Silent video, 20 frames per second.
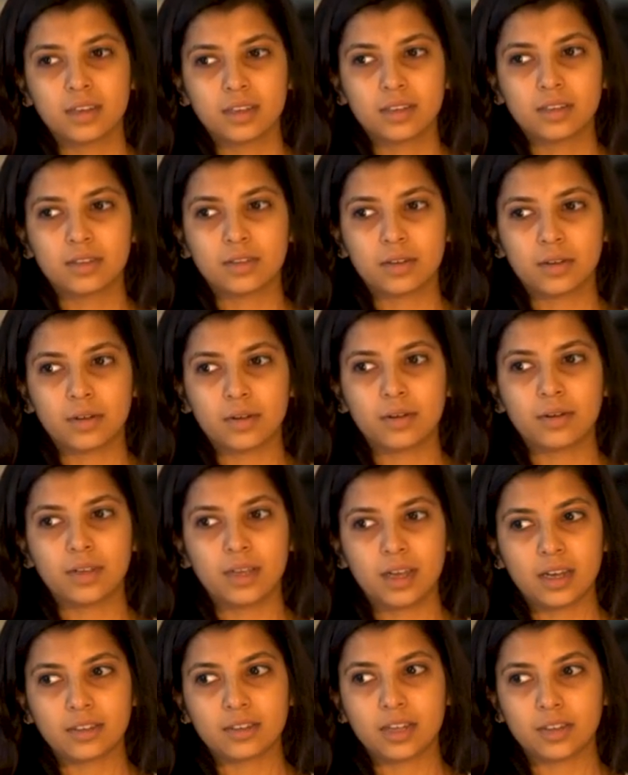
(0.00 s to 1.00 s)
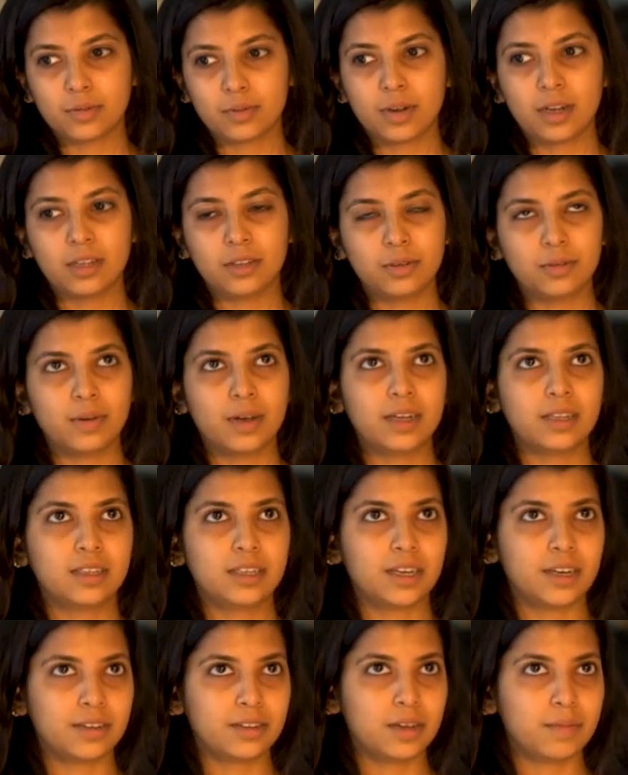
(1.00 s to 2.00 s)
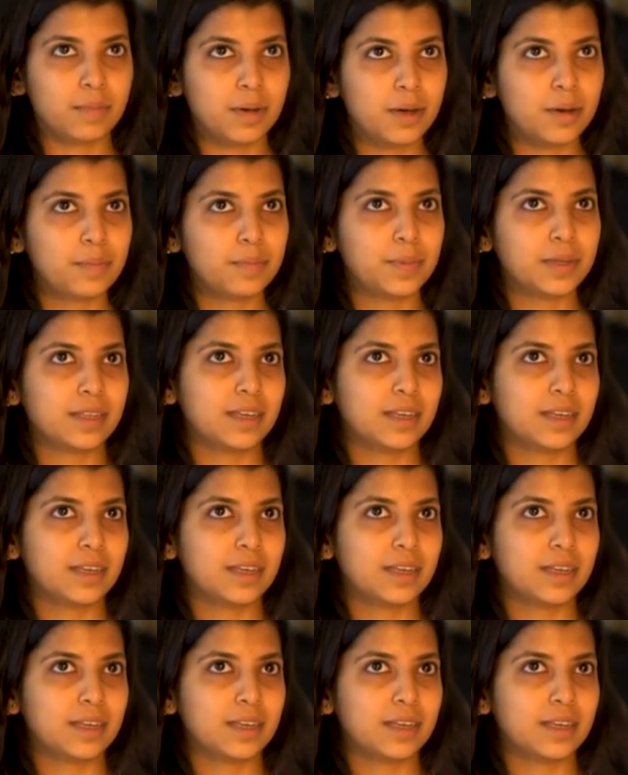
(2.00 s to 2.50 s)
So yeah, so that's what I do. I tear them up,